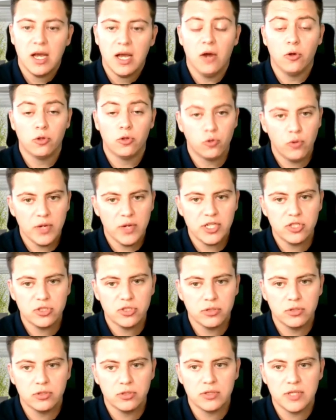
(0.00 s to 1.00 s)
I would
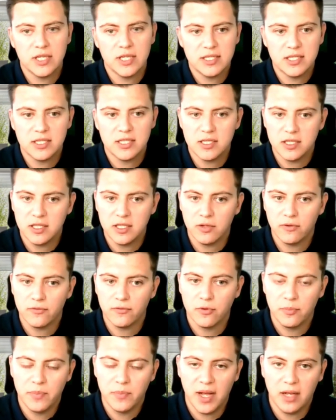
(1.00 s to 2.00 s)
question the necessity
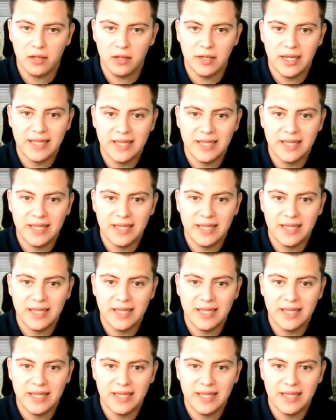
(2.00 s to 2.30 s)
of the PAL,